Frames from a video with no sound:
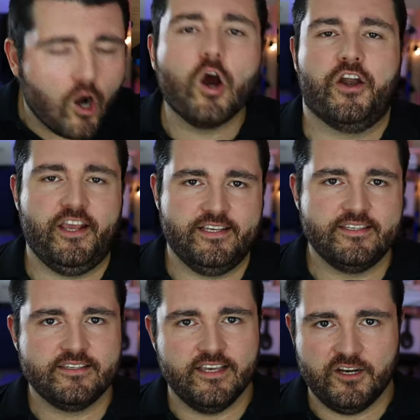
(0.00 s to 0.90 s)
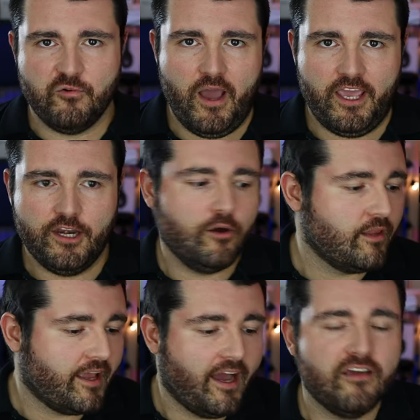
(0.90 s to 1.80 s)
artists in a way, you know,
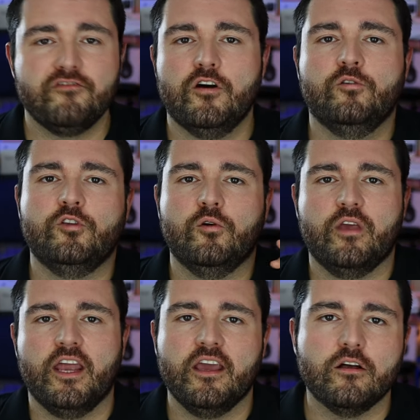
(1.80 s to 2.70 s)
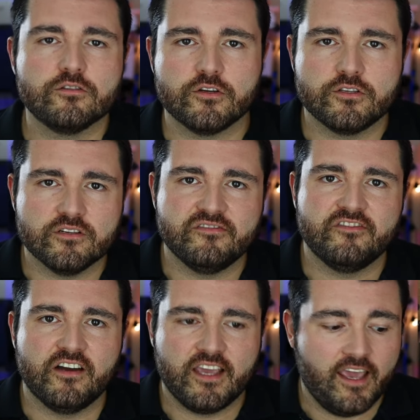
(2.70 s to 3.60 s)
like iPhone though, getting all sorts of
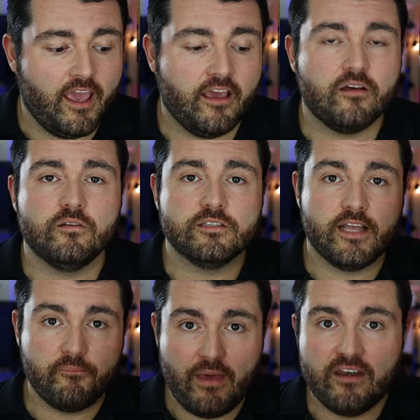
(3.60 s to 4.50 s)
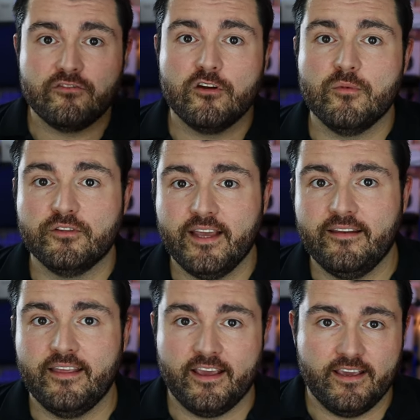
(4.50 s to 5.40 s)
funky angles, like Ben from Authentic.